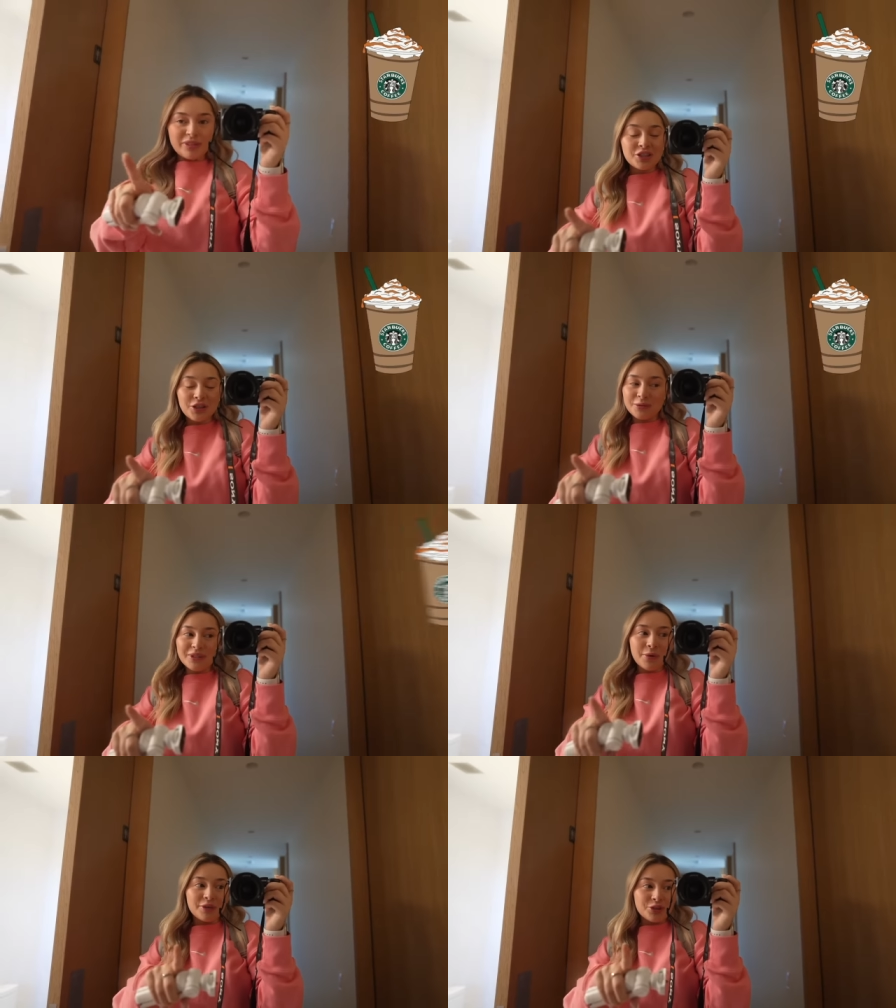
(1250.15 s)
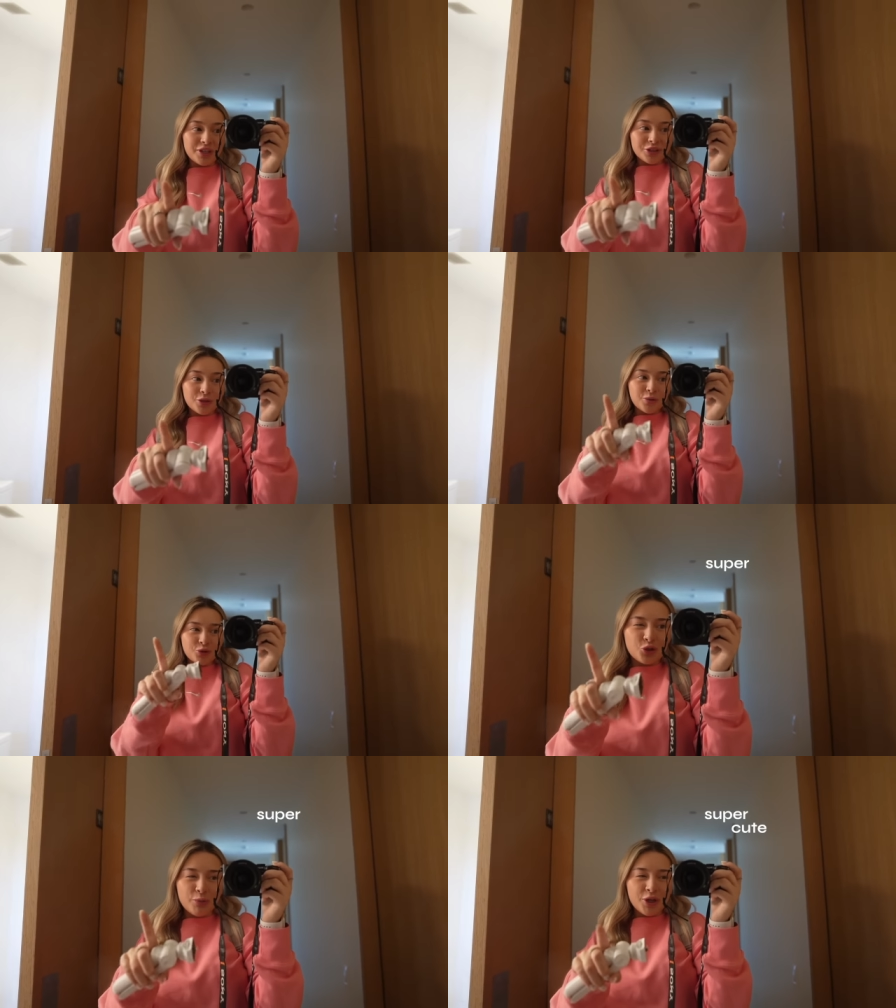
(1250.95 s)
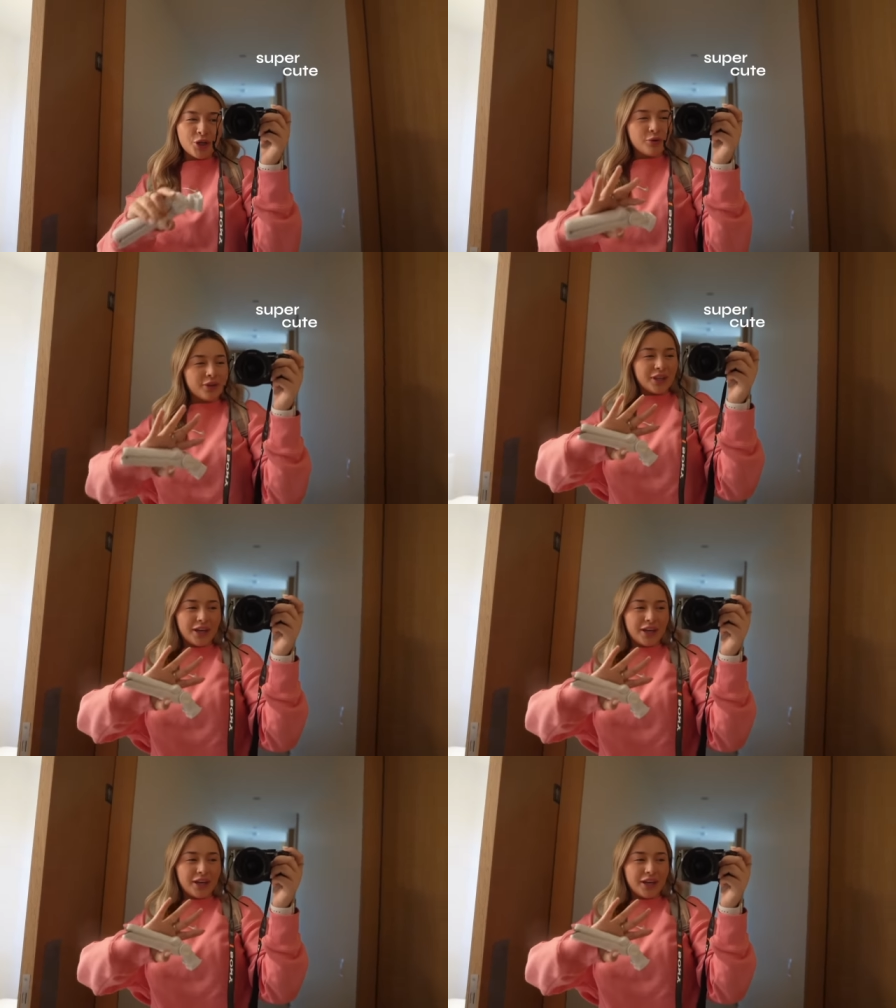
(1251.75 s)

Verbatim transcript: The Starb that I went to yesterday was super cute and